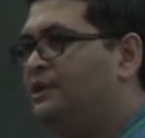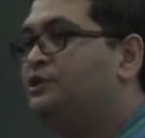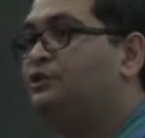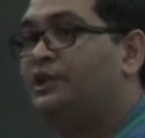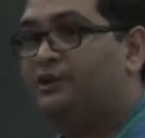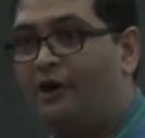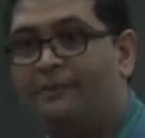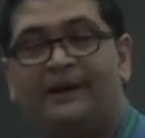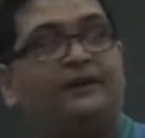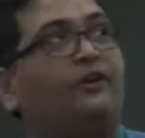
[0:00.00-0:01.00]
So the
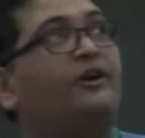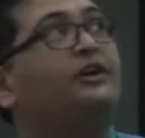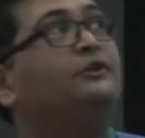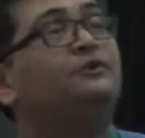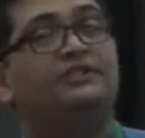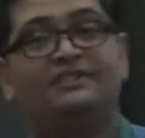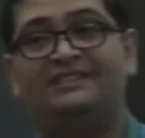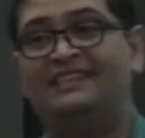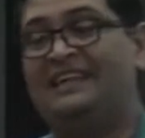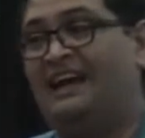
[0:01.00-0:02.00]
top right corner
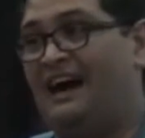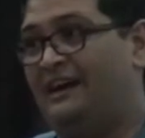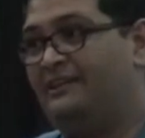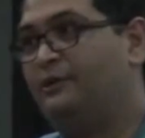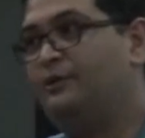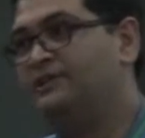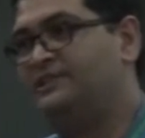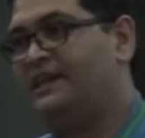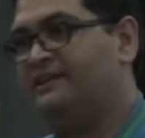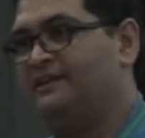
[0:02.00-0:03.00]
users are the gold
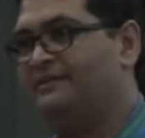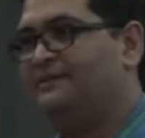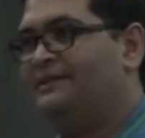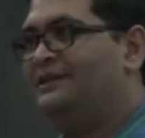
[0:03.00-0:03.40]
standard.